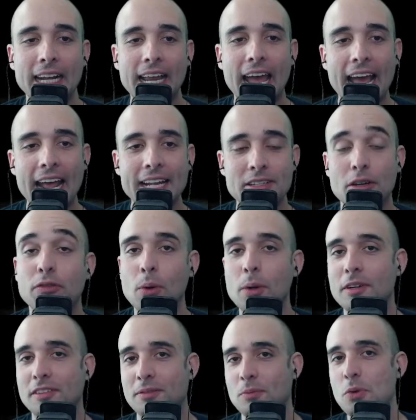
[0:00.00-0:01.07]
And of
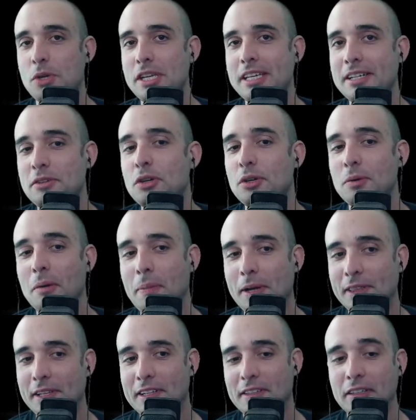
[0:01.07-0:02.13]
course, we knew
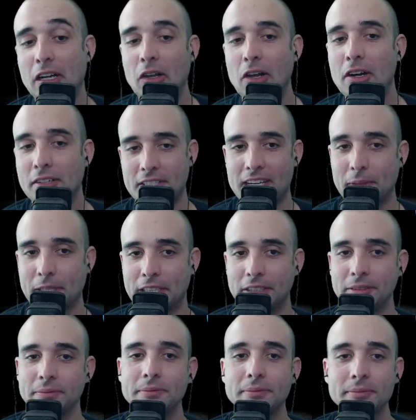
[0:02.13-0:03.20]
about this a long time ago,